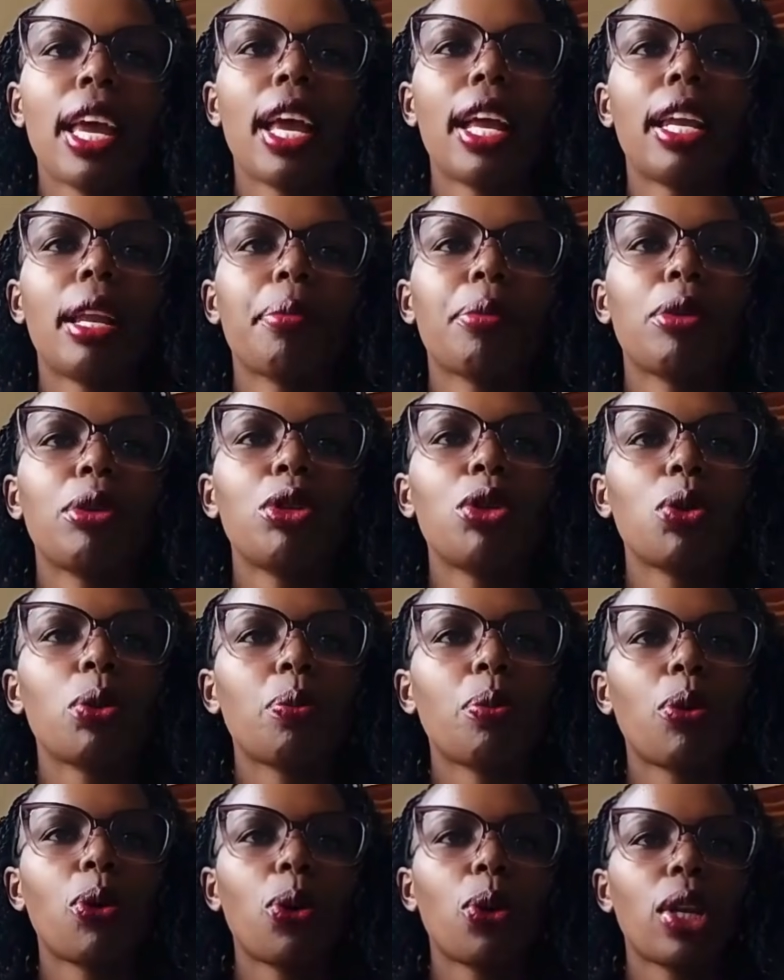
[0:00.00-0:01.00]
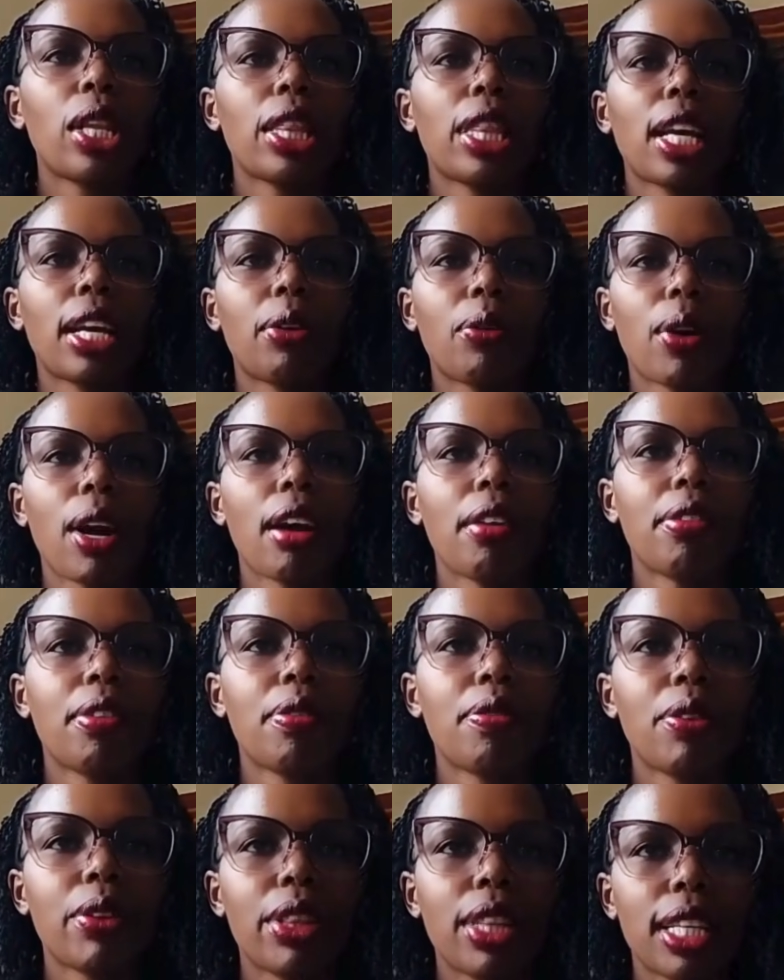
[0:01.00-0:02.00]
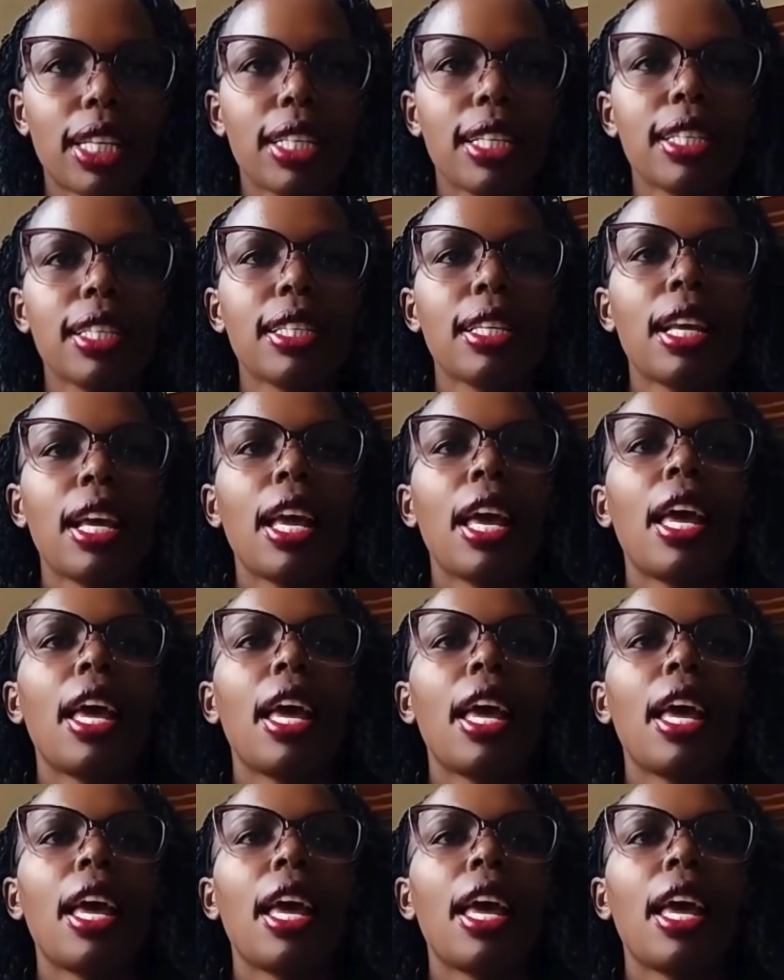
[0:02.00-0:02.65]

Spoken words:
And I'm going to pull the graph for this,